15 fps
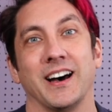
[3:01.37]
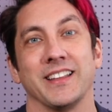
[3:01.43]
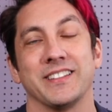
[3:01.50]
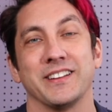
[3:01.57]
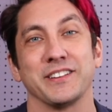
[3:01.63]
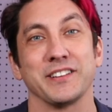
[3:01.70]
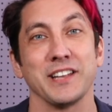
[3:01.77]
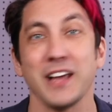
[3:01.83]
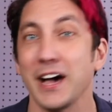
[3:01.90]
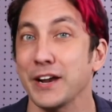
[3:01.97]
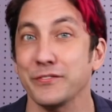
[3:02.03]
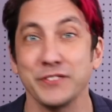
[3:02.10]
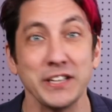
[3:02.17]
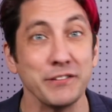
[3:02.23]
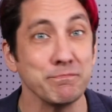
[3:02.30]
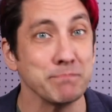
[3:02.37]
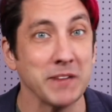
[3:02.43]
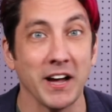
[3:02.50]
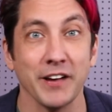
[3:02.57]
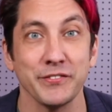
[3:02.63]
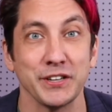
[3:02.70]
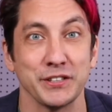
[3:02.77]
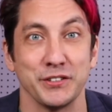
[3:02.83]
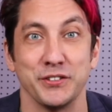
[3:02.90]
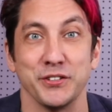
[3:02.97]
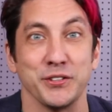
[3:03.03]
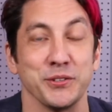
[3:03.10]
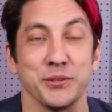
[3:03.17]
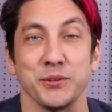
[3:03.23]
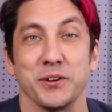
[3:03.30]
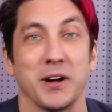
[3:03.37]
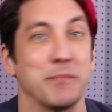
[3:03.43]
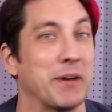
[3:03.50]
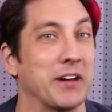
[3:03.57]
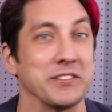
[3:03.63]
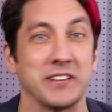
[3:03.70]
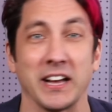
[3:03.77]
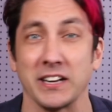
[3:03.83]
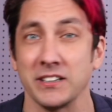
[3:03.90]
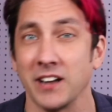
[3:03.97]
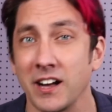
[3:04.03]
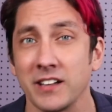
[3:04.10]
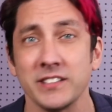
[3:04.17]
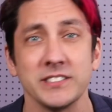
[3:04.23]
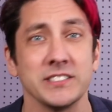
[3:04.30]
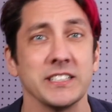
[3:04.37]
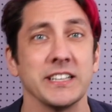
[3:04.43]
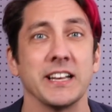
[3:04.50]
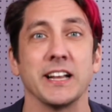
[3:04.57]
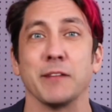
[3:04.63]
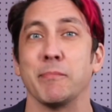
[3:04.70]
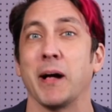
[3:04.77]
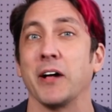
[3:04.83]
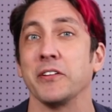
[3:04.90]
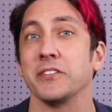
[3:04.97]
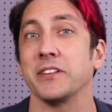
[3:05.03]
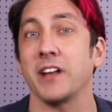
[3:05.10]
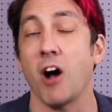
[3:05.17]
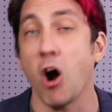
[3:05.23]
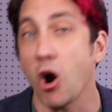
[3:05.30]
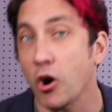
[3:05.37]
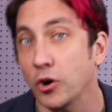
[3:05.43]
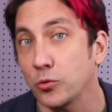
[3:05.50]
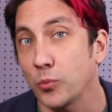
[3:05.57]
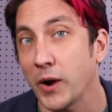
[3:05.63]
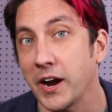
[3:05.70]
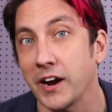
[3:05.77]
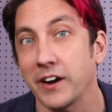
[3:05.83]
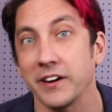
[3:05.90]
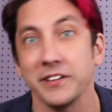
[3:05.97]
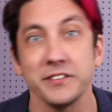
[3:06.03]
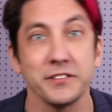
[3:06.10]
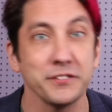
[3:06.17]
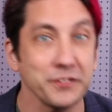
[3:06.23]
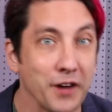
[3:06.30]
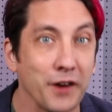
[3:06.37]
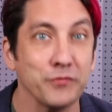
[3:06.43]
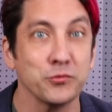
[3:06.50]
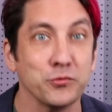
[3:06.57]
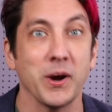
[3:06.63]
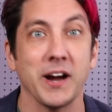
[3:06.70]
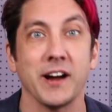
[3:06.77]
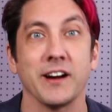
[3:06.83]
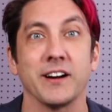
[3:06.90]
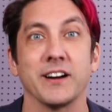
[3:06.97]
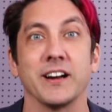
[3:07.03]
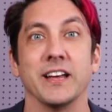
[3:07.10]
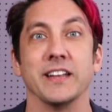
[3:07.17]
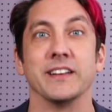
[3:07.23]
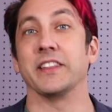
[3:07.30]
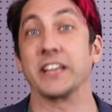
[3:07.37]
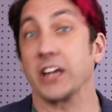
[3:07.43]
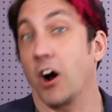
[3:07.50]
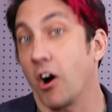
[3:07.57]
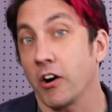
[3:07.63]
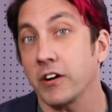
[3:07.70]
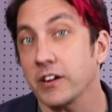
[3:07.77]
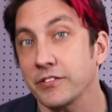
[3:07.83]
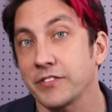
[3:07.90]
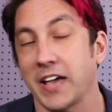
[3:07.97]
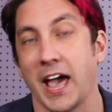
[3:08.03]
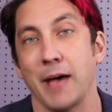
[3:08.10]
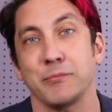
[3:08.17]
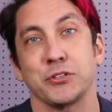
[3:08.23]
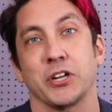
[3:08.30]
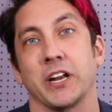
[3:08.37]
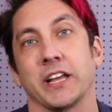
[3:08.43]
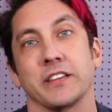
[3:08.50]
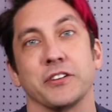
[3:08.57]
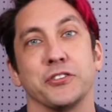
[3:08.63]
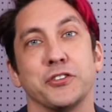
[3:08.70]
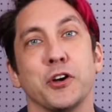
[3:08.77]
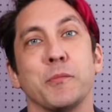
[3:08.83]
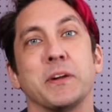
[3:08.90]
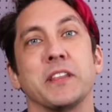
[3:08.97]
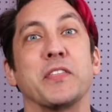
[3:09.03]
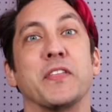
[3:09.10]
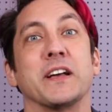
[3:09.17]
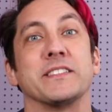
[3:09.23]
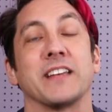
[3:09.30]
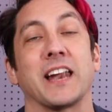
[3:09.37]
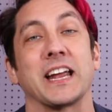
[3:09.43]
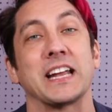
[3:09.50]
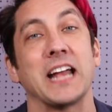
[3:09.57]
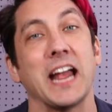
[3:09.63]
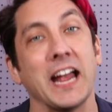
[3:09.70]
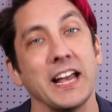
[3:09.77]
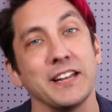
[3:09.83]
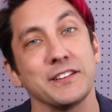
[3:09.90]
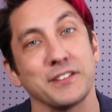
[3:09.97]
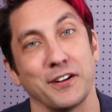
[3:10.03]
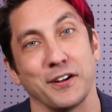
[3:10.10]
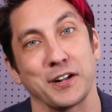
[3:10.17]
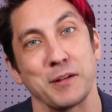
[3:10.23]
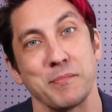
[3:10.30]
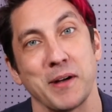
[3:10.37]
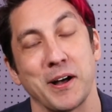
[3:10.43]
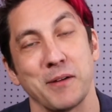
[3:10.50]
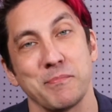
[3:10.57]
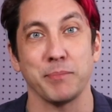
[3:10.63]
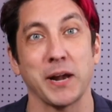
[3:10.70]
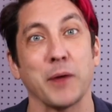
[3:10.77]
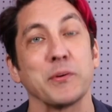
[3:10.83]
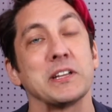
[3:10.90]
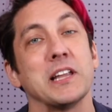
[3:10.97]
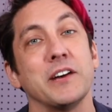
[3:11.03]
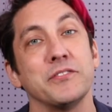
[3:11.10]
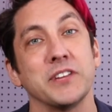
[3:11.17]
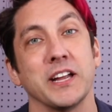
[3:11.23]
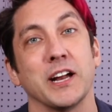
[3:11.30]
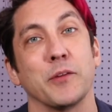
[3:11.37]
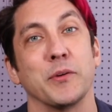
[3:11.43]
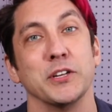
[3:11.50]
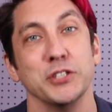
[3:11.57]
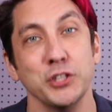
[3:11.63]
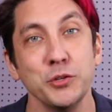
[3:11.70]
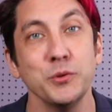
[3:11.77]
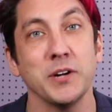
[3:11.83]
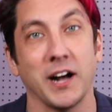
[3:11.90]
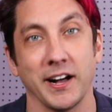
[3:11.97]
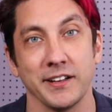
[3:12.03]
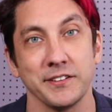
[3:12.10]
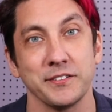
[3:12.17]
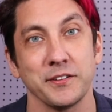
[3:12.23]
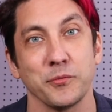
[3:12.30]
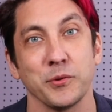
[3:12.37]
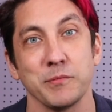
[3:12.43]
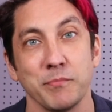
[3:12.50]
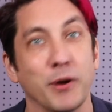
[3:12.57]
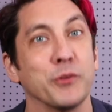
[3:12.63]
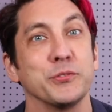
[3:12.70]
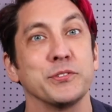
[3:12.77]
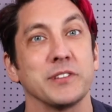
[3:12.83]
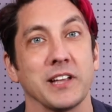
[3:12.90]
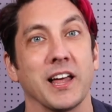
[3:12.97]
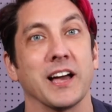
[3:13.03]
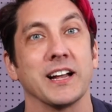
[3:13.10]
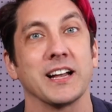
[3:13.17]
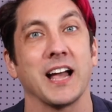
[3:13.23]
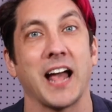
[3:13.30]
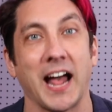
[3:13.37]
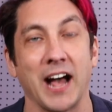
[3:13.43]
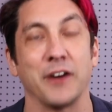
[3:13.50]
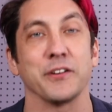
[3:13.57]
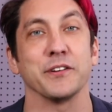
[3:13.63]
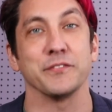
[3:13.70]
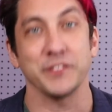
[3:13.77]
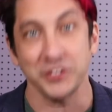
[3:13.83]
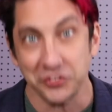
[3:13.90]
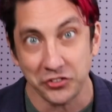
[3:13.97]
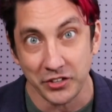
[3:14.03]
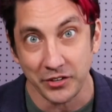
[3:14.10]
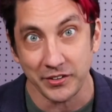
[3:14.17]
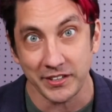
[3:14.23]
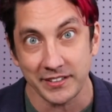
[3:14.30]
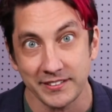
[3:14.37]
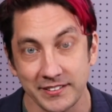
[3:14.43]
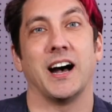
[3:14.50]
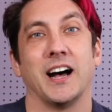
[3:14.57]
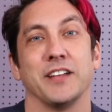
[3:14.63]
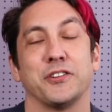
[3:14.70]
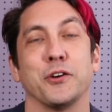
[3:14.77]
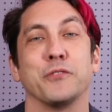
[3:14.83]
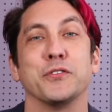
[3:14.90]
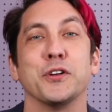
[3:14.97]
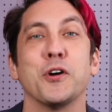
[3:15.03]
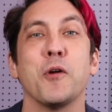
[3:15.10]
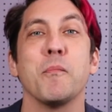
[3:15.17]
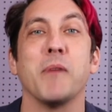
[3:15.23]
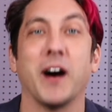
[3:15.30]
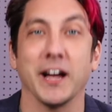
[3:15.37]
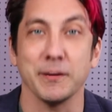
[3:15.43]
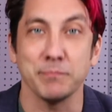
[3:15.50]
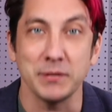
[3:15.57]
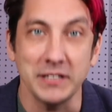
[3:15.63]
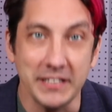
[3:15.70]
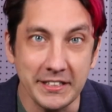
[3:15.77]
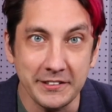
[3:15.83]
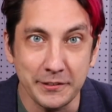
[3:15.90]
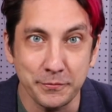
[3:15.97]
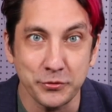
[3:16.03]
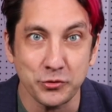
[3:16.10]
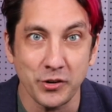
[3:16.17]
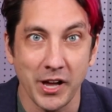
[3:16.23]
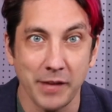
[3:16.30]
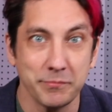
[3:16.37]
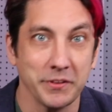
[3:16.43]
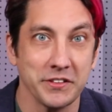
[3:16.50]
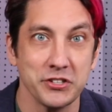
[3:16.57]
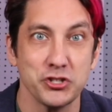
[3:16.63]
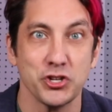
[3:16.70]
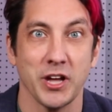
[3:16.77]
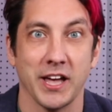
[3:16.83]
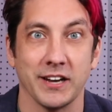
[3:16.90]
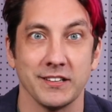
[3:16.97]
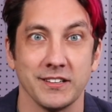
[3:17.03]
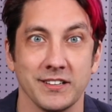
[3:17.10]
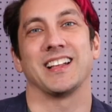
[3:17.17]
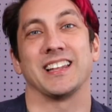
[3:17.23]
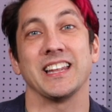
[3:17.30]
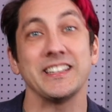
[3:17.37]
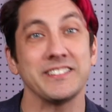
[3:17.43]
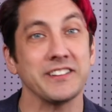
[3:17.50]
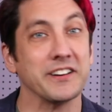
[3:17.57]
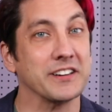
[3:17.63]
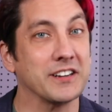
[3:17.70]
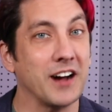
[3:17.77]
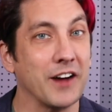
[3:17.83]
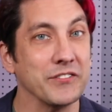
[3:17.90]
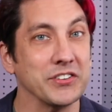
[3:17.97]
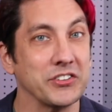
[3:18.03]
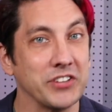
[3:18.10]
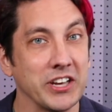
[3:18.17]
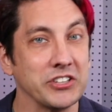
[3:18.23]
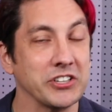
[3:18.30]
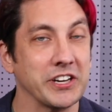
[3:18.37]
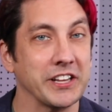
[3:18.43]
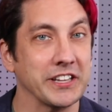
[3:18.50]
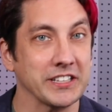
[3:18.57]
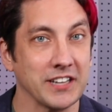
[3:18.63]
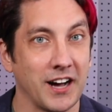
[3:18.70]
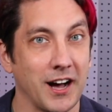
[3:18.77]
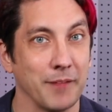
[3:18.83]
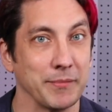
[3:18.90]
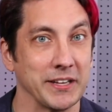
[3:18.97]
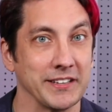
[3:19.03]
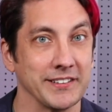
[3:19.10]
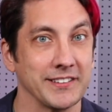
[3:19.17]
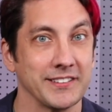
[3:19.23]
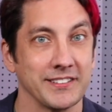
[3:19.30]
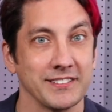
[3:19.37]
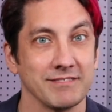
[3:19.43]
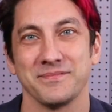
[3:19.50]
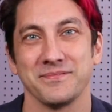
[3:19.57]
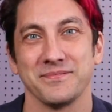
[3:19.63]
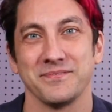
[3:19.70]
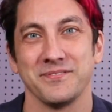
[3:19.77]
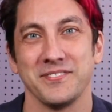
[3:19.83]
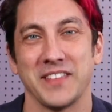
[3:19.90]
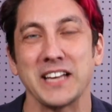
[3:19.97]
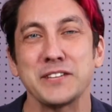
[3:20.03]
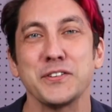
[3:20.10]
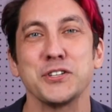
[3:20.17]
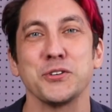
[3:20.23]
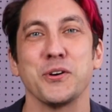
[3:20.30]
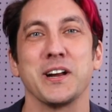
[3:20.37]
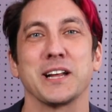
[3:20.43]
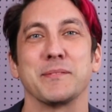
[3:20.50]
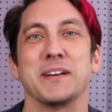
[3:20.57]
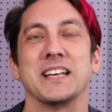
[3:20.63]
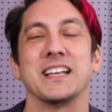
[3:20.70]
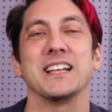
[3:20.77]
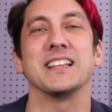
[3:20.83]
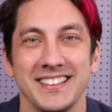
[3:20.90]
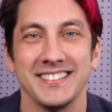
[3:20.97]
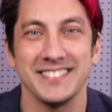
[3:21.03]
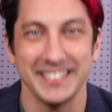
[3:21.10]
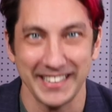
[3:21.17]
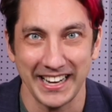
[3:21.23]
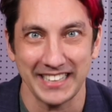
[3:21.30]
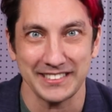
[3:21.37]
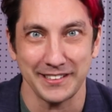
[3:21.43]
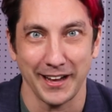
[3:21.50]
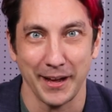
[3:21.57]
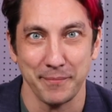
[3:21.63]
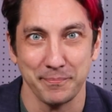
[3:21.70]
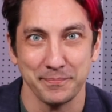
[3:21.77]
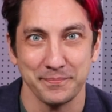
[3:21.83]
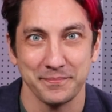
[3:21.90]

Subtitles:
There's a lot of deep diving to do about technology, about hardware and software and the art of captioning. There's so many things that I can talk about, but I would love to hear what you guys would most like out of the series. So if you don't mind, please subscribe to this channel and let's start a conversation in the comments. Thanks for joining me. See you next time.